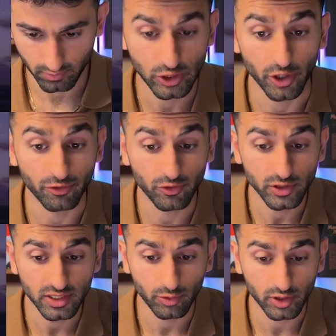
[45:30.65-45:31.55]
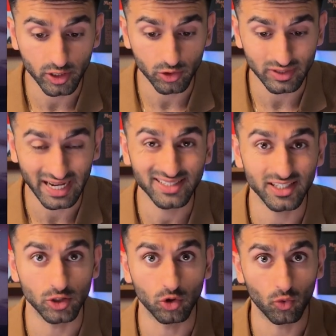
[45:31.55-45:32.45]
Sorry, the first thing that we're going to do is
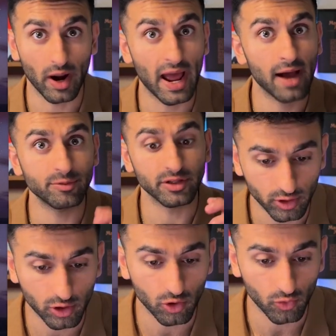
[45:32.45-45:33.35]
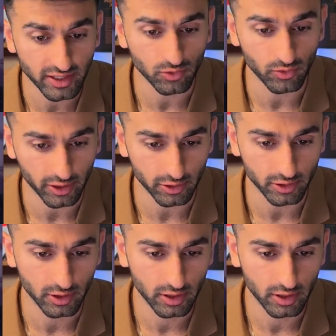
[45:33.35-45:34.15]
actually grab the correct record.